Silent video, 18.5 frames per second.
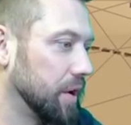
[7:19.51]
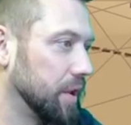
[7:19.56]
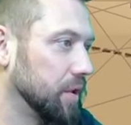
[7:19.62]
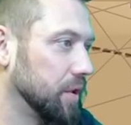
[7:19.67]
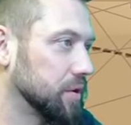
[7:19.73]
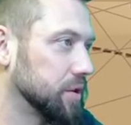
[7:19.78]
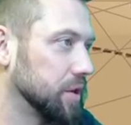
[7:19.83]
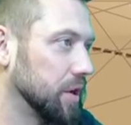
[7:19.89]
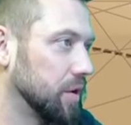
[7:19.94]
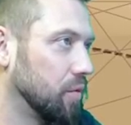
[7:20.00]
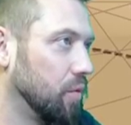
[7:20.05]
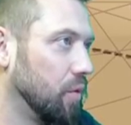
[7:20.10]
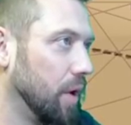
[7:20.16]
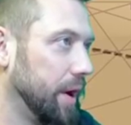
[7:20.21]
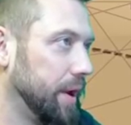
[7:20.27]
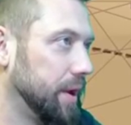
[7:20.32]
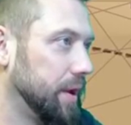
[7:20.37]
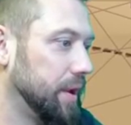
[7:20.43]
It looks like
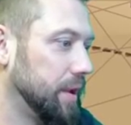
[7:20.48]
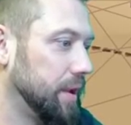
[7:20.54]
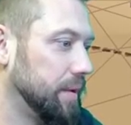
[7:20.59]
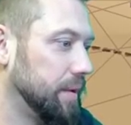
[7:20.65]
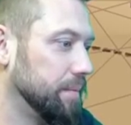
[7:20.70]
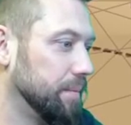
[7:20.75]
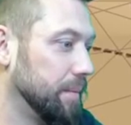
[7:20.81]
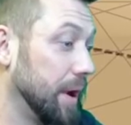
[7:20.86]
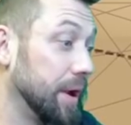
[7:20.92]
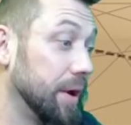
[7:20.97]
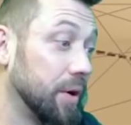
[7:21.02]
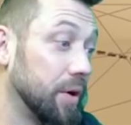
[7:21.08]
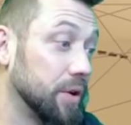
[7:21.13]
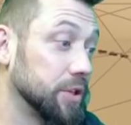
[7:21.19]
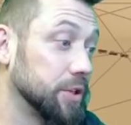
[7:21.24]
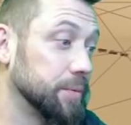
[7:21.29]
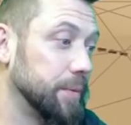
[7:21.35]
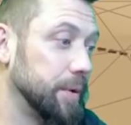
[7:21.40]
white might
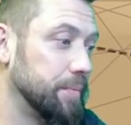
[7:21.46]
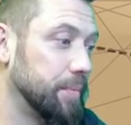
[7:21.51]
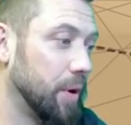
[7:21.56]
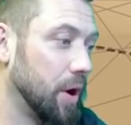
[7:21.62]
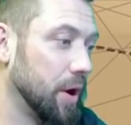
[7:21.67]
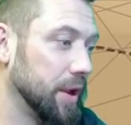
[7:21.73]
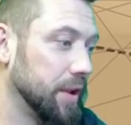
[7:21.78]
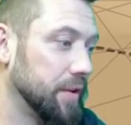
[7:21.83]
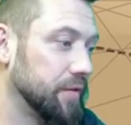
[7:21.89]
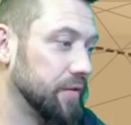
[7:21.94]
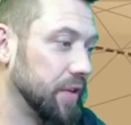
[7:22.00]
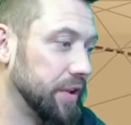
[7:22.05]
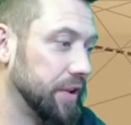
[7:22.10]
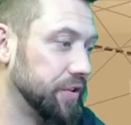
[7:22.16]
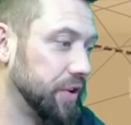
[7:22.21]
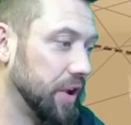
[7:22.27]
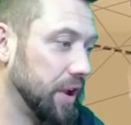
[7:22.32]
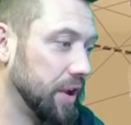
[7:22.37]
also be botting if they
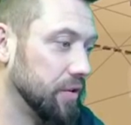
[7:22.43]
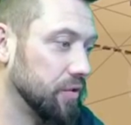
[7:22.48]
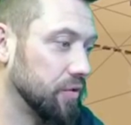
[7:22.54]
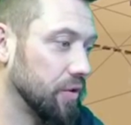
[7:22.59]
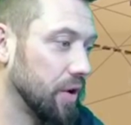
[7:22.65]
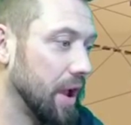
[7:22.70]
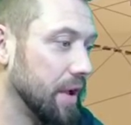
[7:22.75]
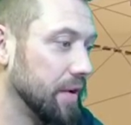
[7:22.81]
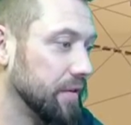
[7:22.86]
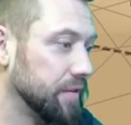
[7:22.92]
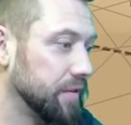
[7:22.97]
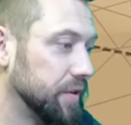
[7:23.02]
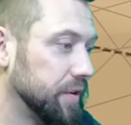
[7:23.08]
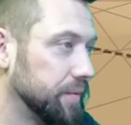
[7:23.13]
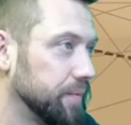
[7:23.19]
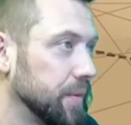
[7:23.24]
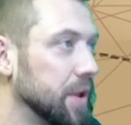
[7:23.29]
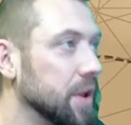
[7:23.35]
stay in draft.
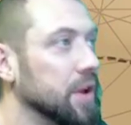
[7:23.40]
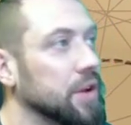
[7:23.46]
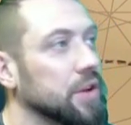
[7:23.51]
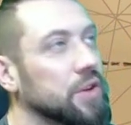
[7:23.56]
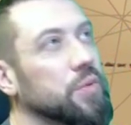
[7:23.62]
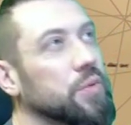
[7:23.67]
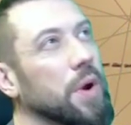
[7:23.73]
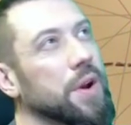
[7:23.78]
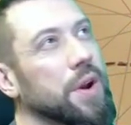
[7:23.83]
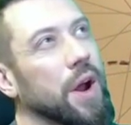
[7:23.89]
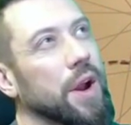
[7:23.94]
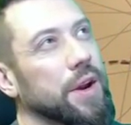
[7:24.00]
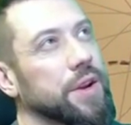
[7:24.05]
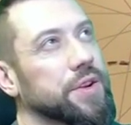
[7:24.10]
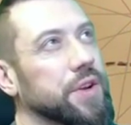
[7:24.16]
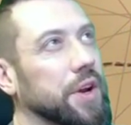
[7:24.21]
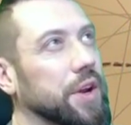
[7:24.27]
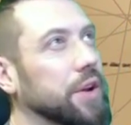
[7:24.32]
This is why 90
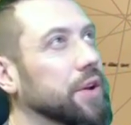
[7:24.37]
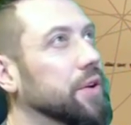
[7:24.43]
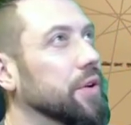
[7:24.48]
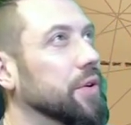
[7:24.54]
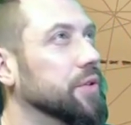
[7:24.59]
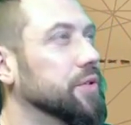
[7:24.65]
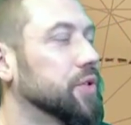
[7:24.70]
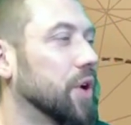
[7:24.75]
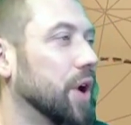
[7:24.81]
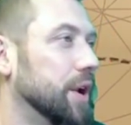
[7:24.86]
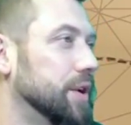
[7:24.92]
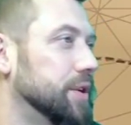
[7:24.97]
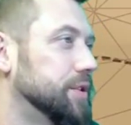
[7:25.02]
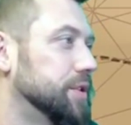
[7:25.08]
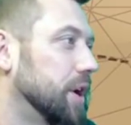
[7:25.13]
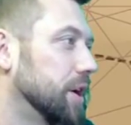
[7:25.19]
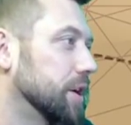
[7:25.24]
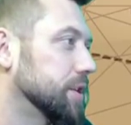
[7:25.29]
second turns kind of
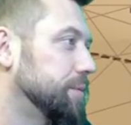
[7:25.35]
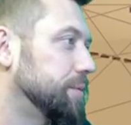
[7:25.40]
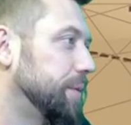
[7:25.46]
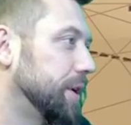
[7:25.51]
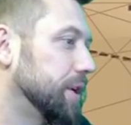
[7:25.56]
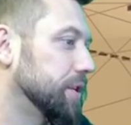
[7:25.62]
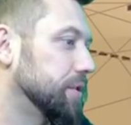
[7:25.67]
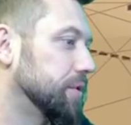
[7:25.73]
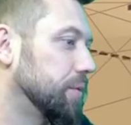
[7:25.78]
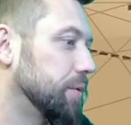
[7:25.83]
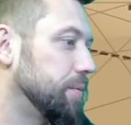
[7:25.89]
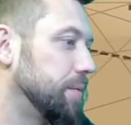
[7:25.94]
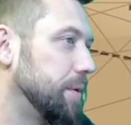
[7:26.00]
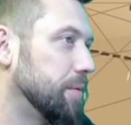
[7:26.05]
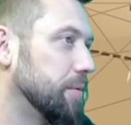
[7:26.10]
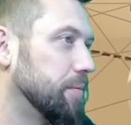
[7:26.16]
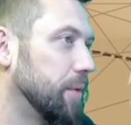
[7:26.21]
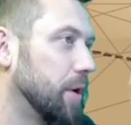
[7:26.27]
sucks because when
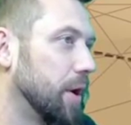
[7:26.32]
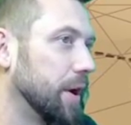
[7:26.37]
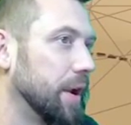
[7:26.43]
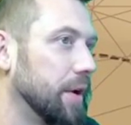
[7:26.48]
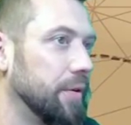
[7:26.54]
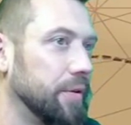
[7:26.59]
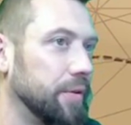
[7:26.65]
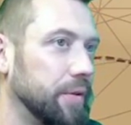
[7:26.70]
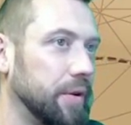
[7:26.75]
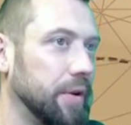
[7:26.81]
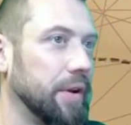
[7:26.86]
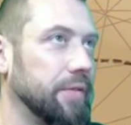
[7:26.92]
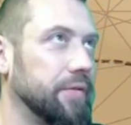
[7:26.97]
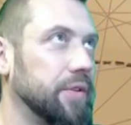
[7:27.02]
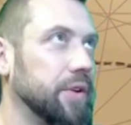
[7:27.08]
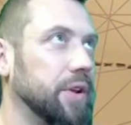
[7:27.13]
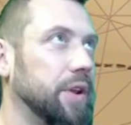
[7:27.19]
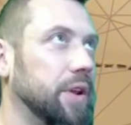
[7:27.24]
people bot out, you have
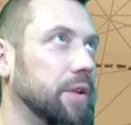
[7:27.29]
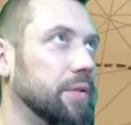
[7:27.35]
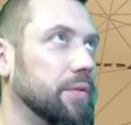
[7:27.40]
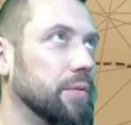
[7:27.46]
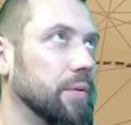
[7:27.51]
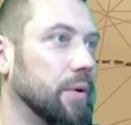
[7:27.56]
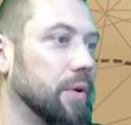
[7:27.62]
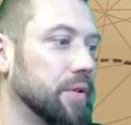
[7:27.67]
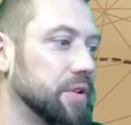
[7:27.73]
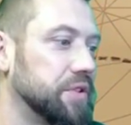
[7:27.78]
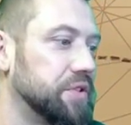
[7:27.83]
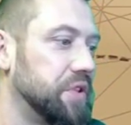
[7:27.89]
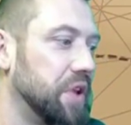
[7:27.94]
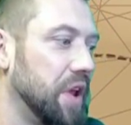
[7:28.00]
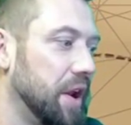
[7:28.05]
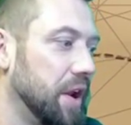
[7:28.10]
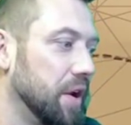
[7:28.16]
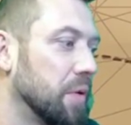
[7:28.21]
to eat through all this
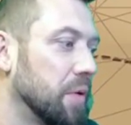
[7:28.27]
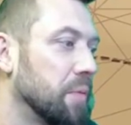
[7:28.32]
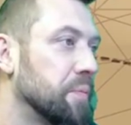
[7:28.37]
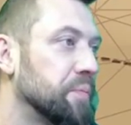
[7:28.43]
dead air.